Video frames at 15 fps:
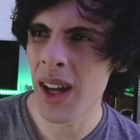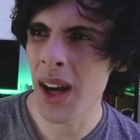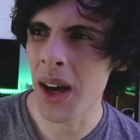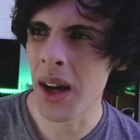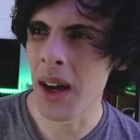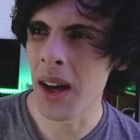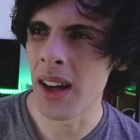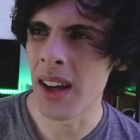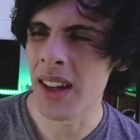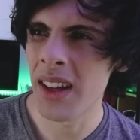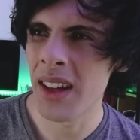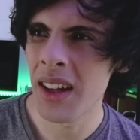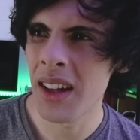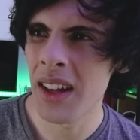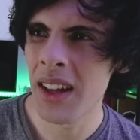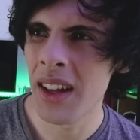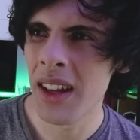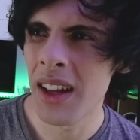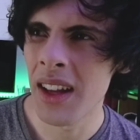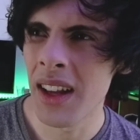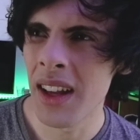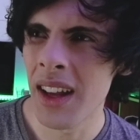But
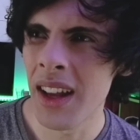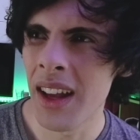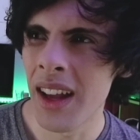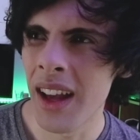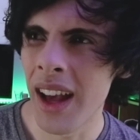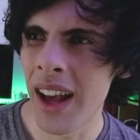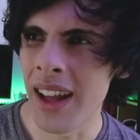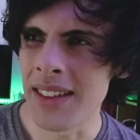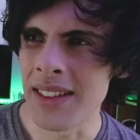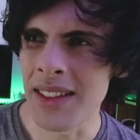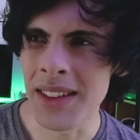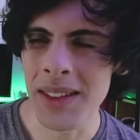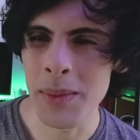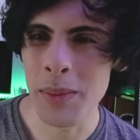I